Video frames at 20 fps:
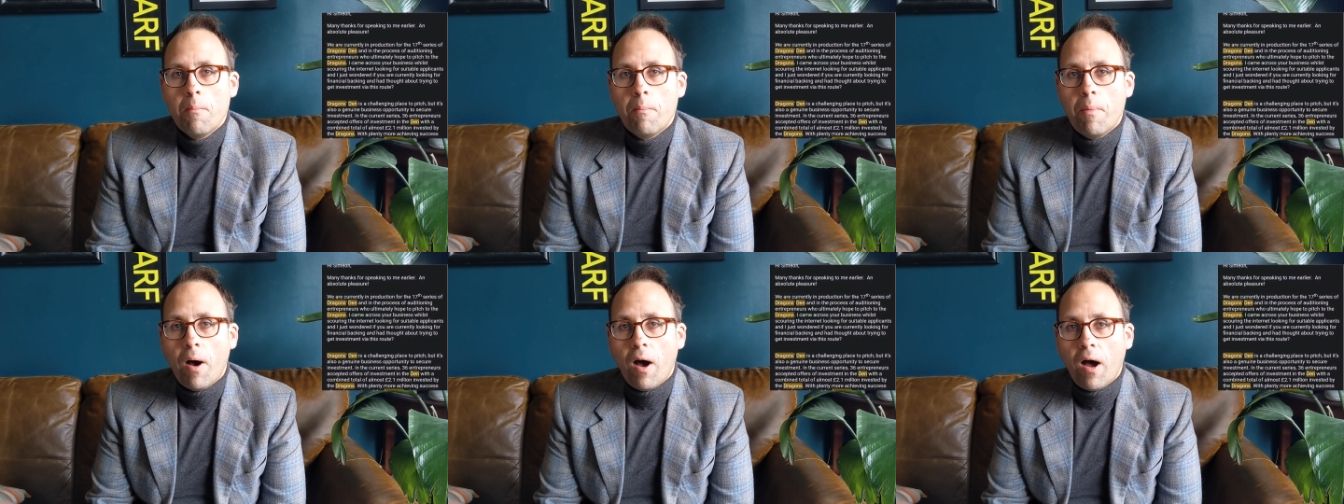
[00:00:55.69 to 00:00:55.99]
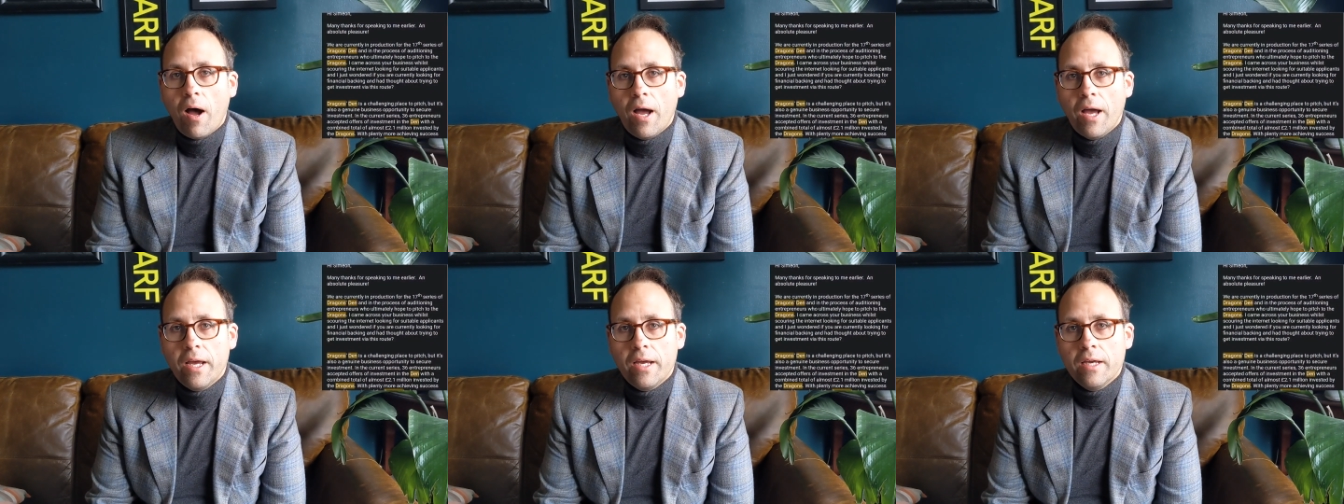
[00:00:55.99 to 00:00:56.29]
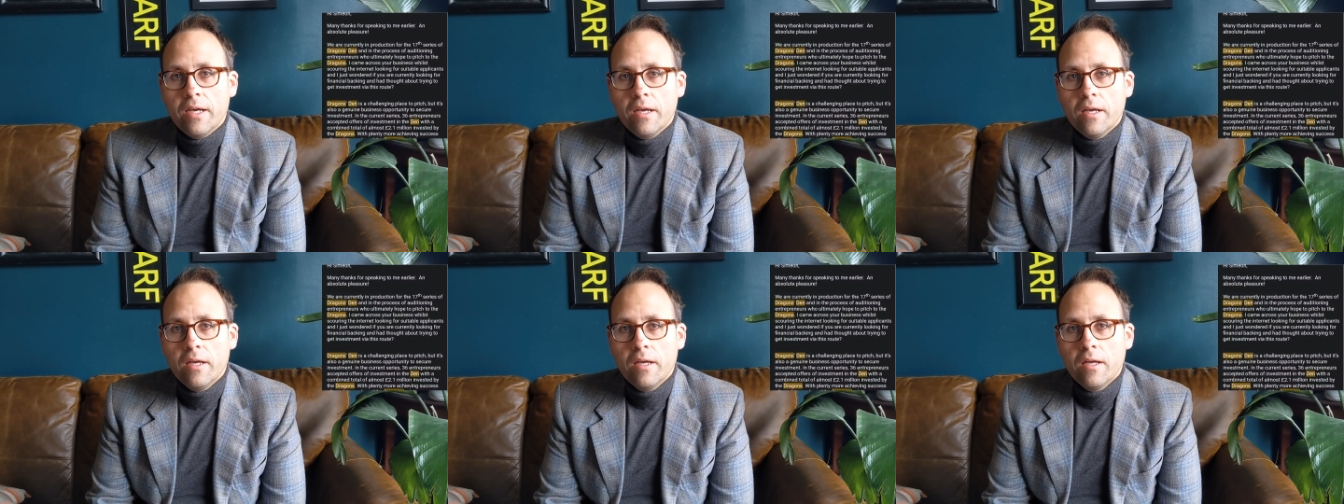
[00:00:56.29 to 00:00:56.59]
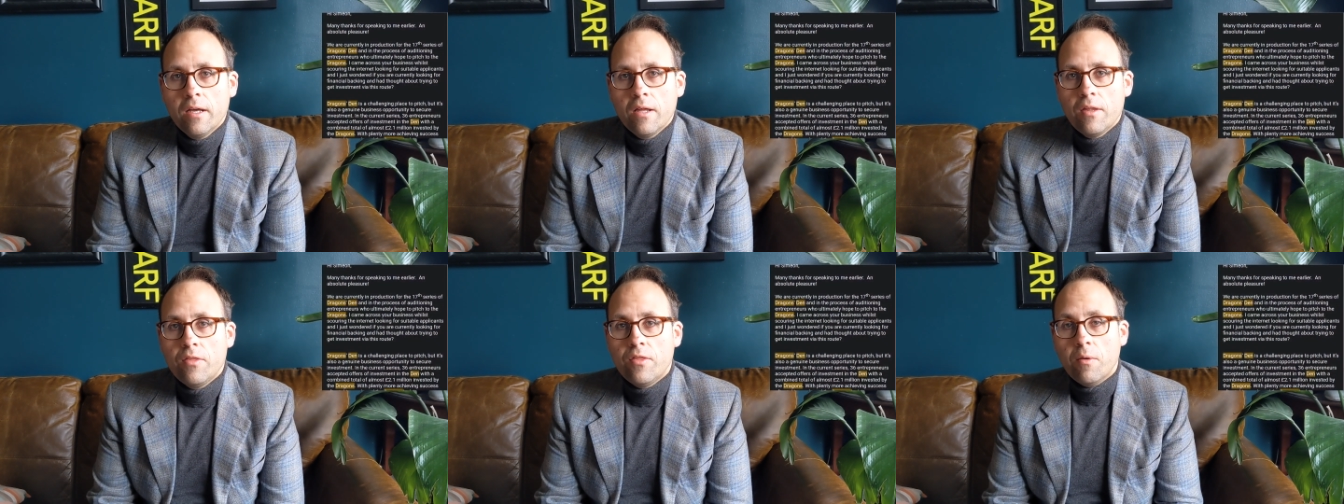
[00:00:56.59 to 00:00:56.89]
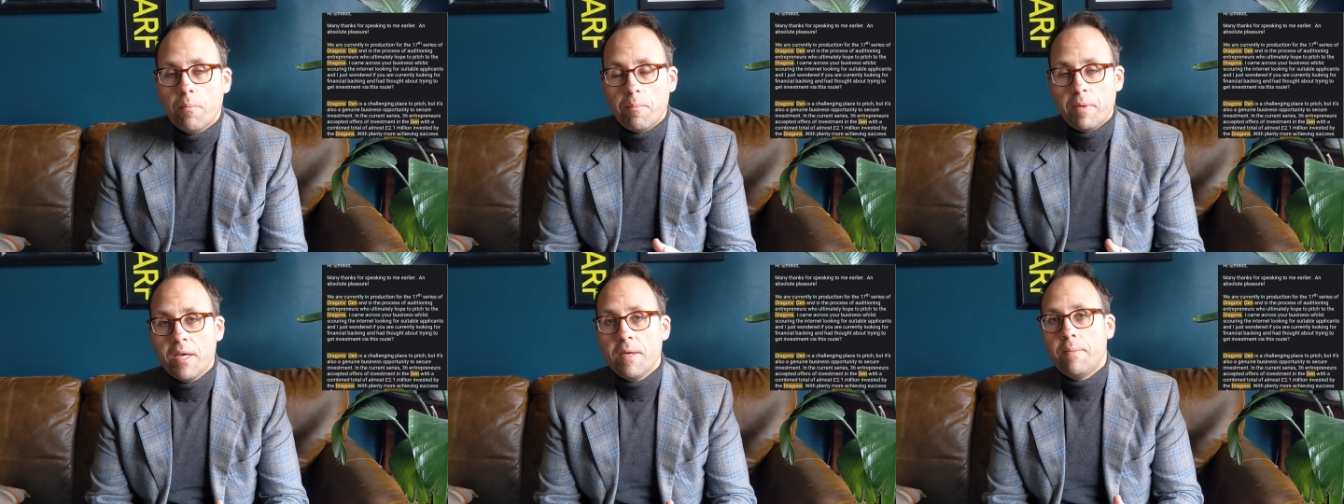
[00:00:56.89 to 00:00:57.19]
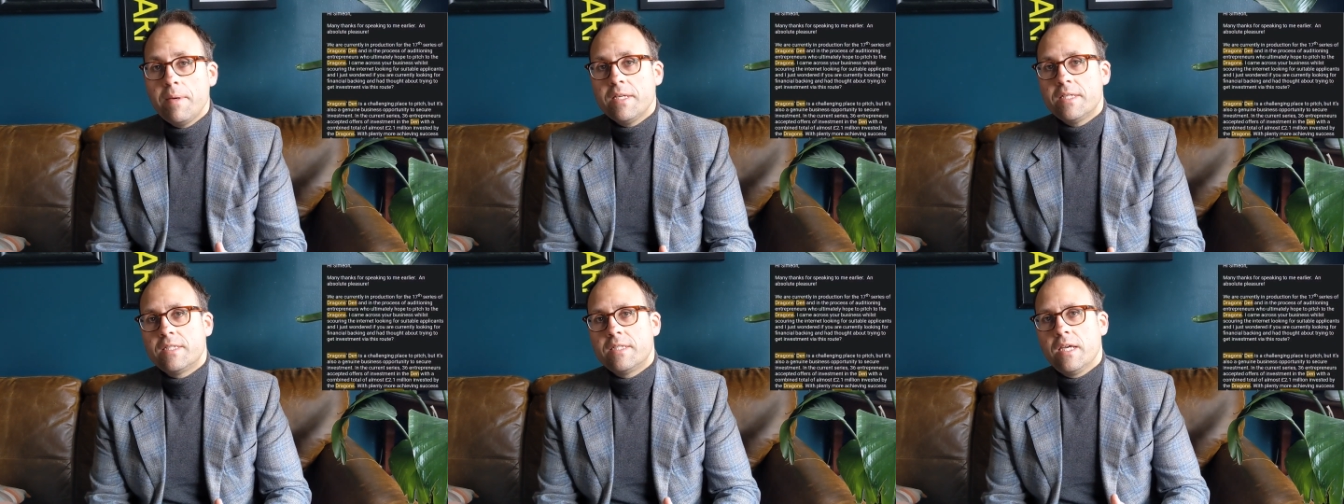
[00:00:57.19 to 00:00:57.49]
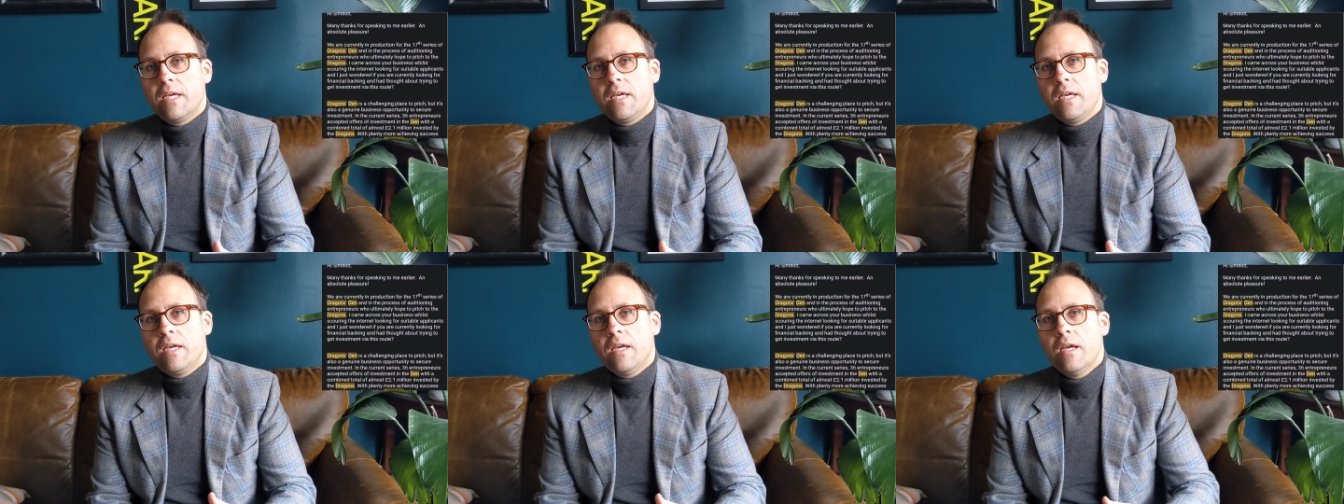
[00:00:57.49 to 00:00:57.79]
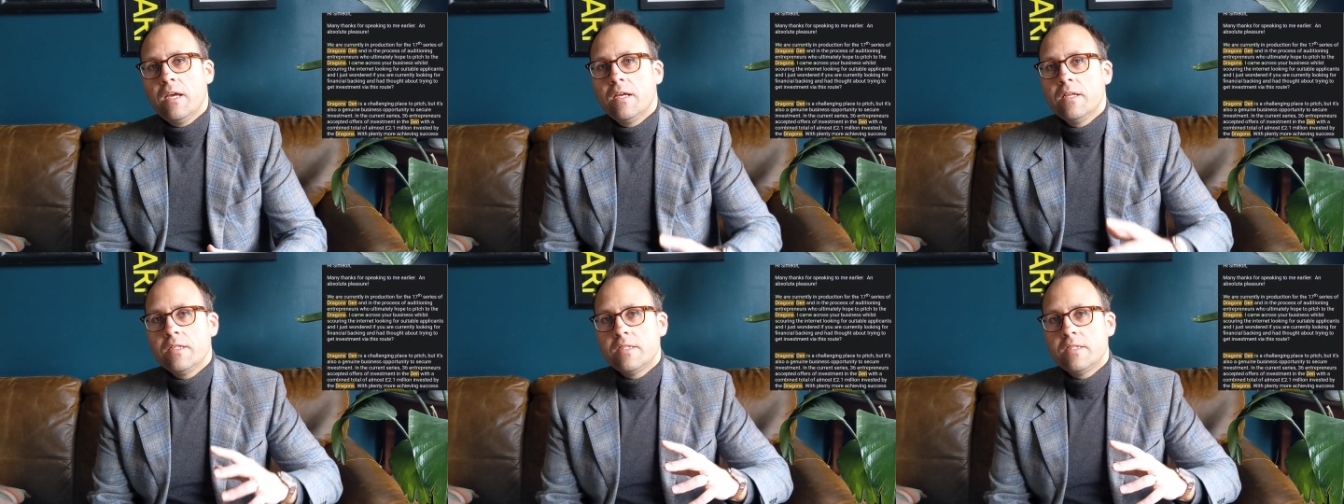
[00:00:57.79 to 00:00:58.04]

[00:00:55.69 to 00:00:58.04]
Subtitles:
by the BBC